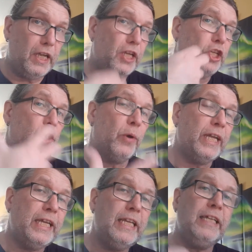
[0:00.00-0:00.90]
in your
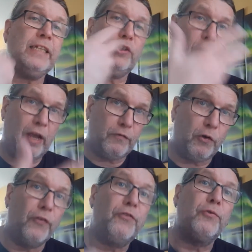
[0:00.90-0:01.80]
healing that you have
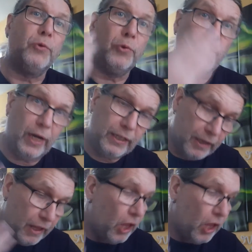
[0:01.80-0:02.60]
gone through, right?